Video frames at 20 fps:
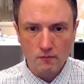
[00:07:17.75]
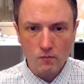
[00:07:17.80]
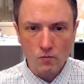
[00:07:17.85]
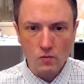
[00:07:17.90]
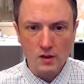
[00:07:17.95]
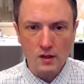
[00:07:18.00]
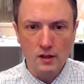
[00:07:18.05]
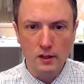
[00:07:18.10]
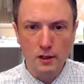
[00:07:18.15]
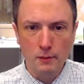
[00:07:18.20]

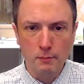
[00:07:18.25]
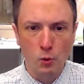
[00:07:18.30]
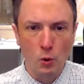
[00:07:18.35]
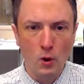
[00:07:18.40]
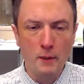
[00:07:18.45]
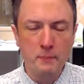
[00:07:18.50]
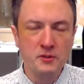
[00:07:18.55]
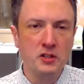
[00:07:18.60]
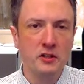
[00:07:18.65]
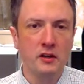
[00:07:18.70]

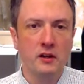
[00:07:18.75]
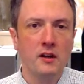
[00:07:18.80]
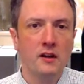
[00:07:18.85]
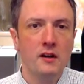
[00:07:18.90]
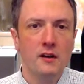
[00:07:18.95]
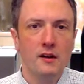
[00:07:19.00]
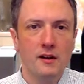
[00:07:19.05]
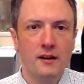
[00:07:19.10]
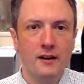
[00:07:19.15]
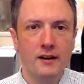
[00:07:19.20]
abrupt
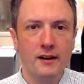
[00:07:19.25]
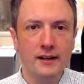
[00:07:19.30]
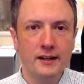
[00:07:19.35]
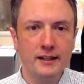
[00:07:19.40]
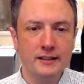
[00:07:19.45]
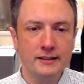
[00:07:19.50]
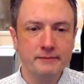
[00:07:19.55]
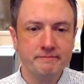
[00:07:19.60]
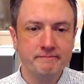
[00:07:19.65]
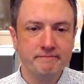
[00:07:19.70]

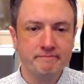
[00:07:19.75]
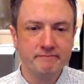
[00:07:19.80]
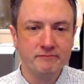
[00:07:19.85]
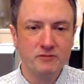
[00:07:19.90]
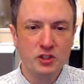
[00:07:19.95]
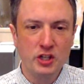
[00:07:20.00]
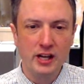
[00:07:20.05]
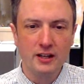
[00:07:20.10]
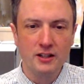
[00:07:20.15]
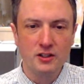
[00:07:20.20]
uh,
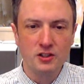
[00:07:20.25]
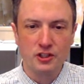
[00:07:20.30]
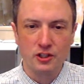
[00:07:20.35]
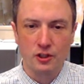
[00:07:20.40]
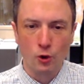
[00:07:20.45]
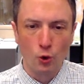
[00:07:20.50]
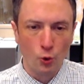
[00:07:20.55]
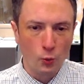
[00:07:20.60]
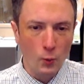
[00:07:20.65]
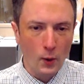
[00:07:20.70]
change to
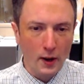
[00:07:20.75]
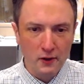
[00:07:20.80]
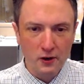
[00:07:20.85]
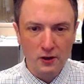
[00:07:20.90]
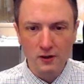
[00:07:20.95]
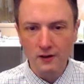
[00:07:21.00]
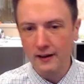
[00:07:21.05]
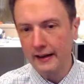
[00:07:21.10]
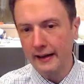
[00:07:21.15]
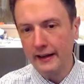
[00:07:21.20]
cold
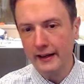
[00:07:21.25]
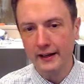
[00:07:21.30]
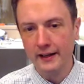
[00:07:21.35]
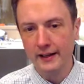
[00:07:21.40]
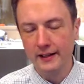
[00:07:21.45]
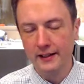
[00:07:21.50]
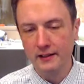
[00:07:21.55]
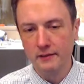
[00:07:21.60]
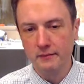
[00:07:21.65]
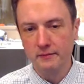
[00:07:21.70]
weather
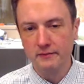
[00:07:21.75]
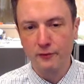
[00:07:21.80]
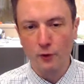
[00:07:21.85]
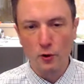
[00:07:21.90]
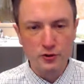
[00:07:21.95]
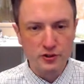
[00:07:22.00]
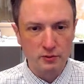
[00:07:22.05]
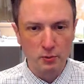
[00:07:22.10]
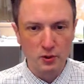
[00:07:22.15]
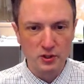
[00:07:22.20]
and
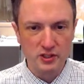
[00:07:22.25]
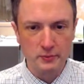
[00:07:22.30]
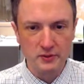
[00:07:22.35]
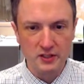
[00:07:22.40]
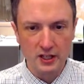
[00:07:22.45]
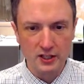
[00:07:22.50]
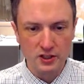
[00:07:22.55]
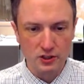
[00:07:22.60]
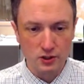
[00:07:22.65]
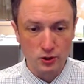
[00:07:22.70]
frozen
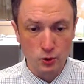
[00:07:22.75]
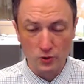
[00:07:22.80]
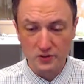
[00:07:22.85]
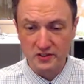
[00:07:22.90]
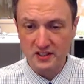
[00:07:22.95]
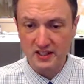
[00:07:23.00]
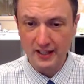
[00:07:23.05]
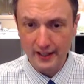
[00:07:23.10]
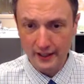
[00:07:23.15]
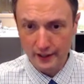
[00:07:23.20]
precipitation towards
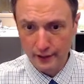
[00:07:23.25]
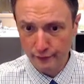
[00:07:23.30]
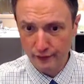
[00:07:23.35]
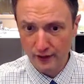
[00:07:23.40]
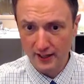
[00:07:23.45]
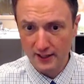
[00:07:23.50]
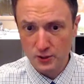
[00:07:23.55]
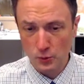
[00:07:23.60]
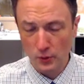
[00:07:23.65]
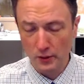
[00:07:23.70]
the end of
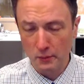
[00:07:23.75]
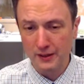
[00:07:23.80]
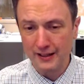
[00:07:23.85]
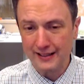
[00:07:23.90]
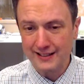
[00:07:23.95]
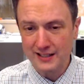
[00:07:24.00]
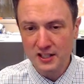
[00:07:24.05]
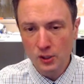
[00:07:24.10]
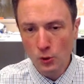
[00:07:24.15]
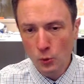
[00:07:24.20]
next week. But
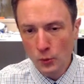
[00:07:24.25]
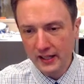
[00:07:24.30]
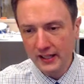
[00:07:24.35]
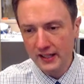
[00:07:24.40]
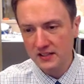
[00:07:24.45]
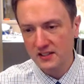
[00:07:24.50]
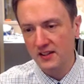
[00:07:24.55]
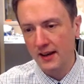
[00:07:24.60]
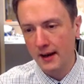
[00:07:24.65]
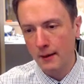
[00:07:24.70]
until we get
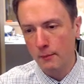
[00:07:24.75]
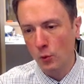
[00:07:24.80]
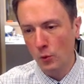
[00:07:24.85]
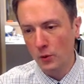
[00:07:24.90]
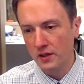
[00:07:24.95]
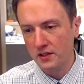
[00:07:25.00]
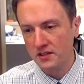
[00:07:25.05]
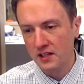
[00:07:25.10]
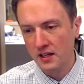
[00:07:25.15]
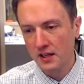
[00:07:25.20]
to that
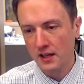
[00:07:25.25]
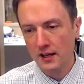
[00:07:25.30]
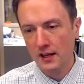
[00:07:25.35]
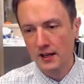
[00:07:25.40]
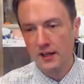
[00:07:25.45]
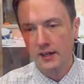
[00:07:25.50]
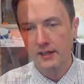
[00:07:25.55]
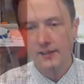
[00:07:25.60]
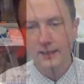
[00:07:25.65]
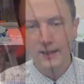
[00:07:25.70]
point,
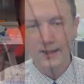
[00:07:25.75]
yeah, it